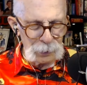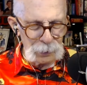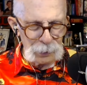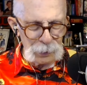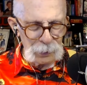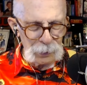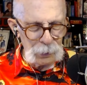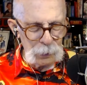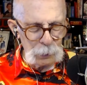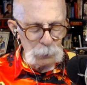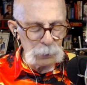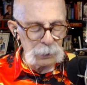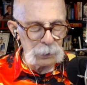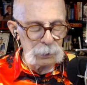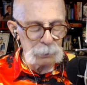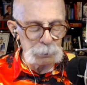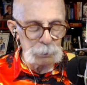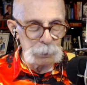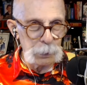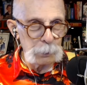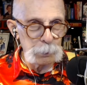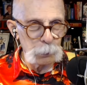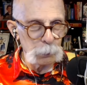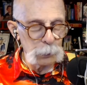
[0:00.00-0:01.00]

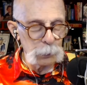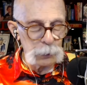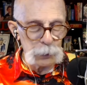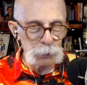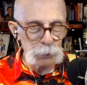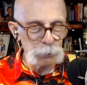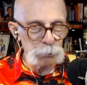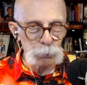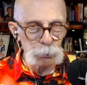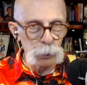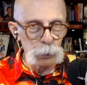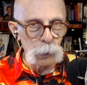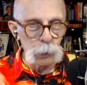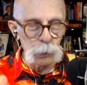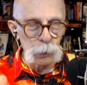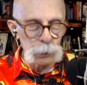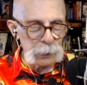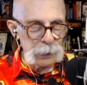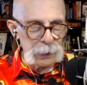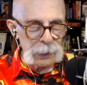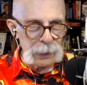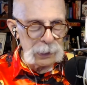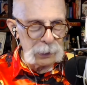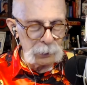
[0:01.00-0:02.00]
people would just roll
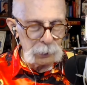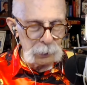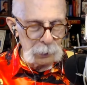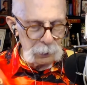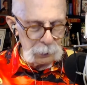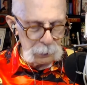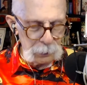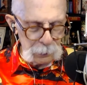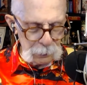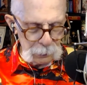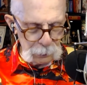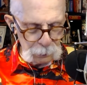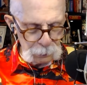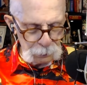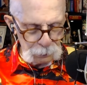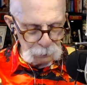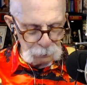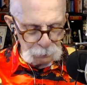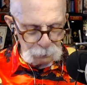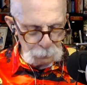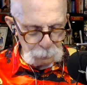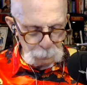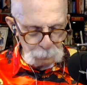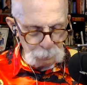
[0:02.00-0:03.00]
down it. And
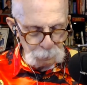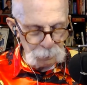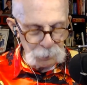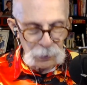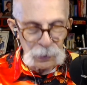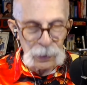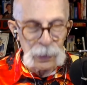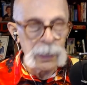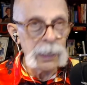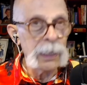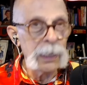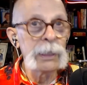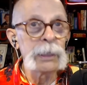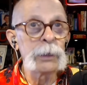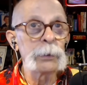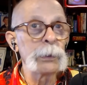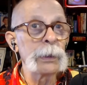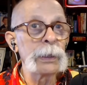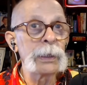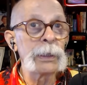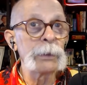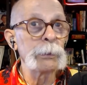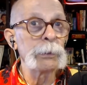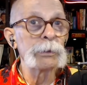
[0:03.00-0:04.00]
it
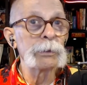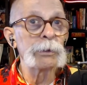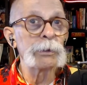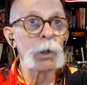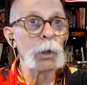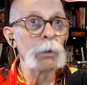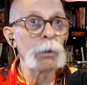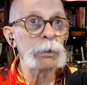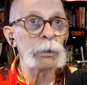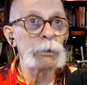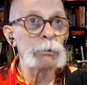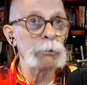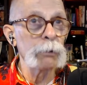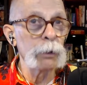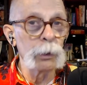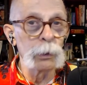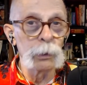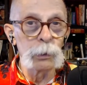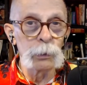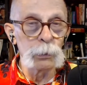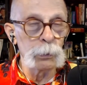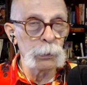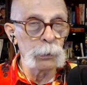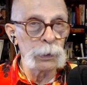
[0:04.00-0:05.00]
was
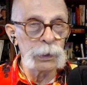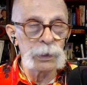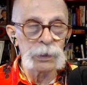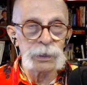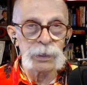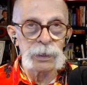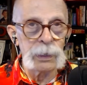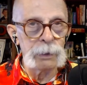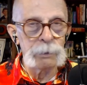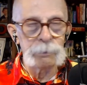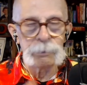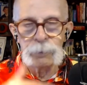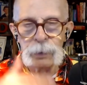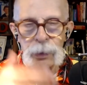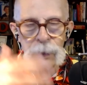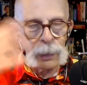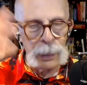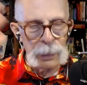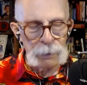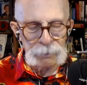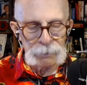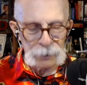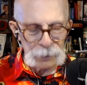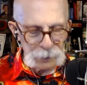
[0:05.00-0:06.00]
overgrown with
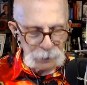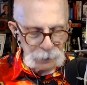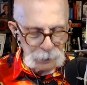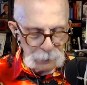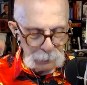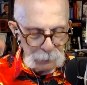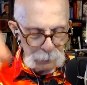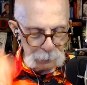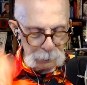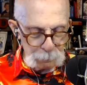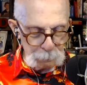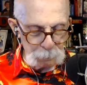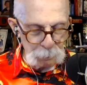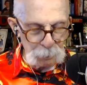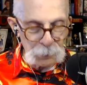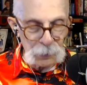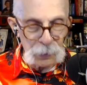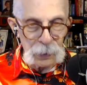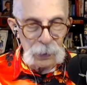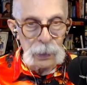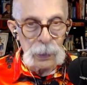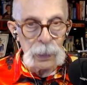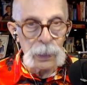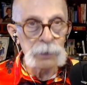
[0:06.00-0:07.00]
everything.
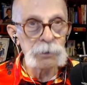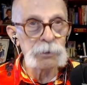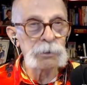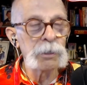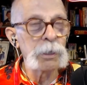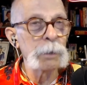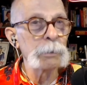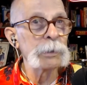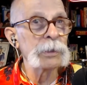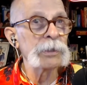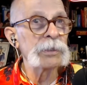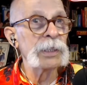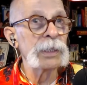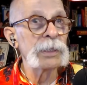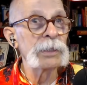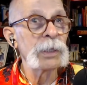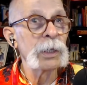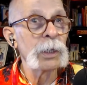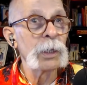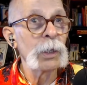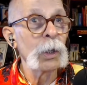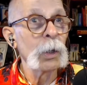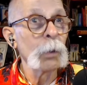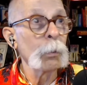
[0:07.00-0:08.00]
And someone said,
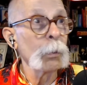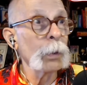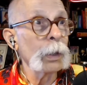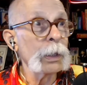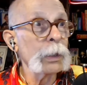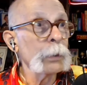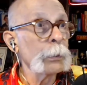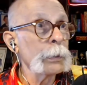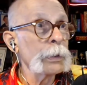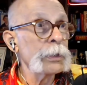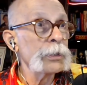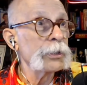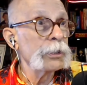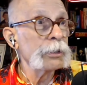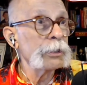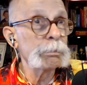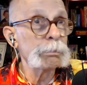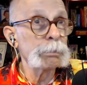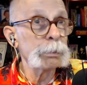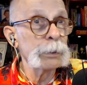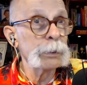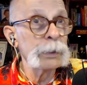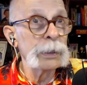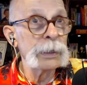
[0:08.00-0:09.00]
"Why don't we
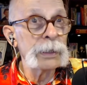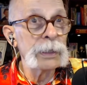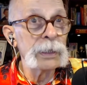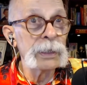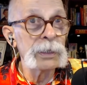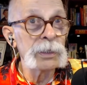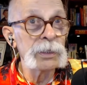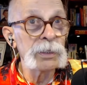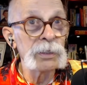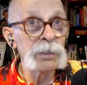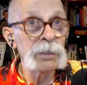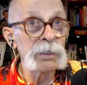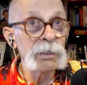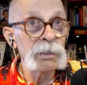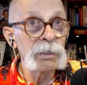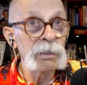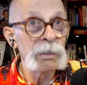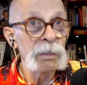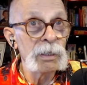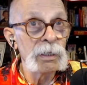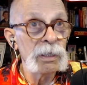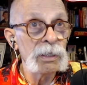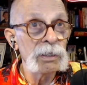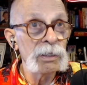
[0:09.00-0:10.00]
just bring in
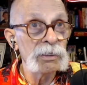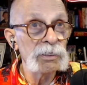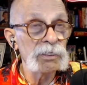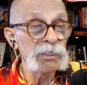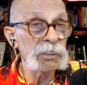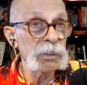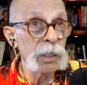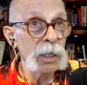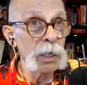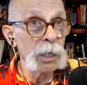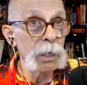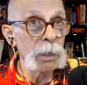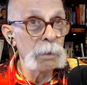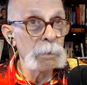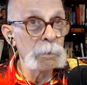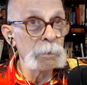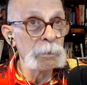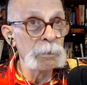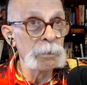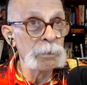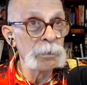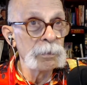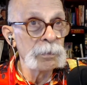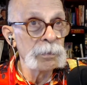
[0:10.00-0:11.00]

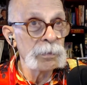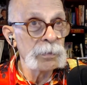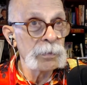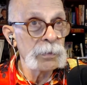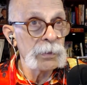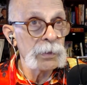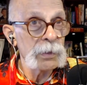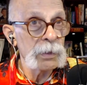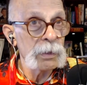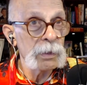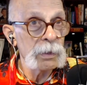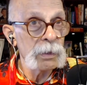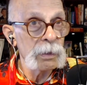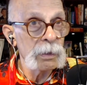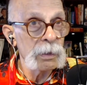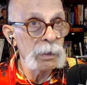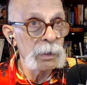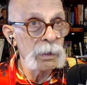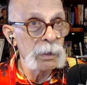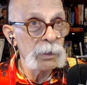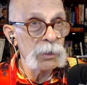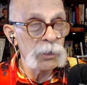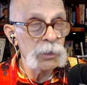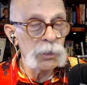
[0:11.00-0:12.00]
some
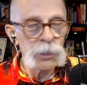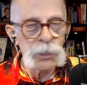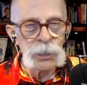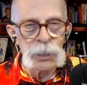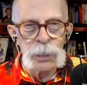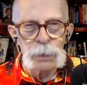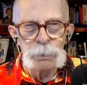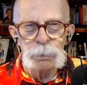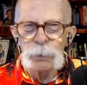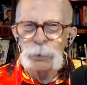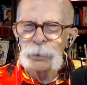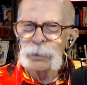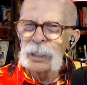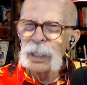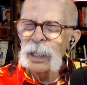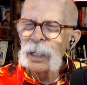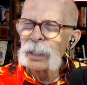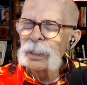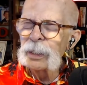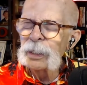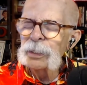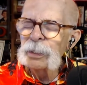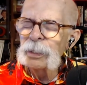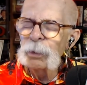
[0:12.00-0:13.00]
sheep, or is
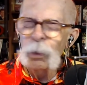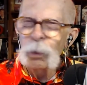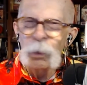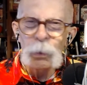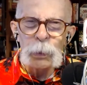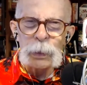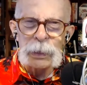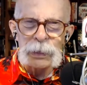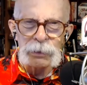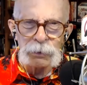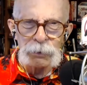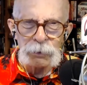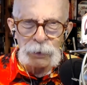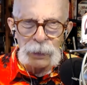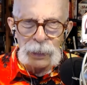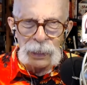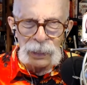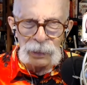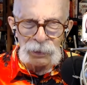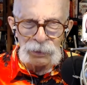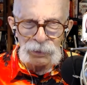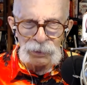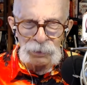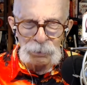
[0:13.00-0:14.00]
it who eats
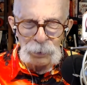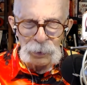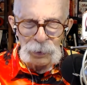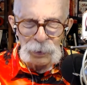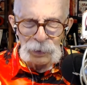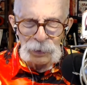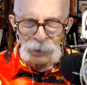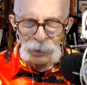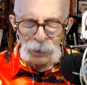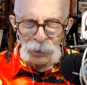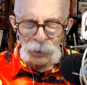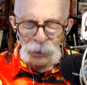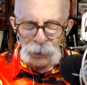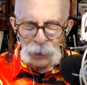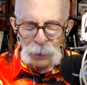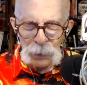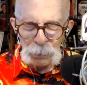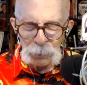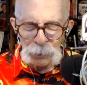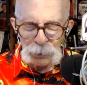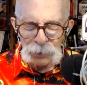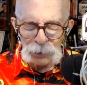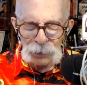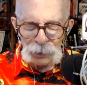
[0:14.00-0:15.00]
grass? Is it sheep
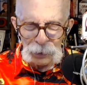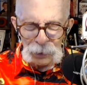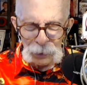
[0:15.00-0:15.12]
or is it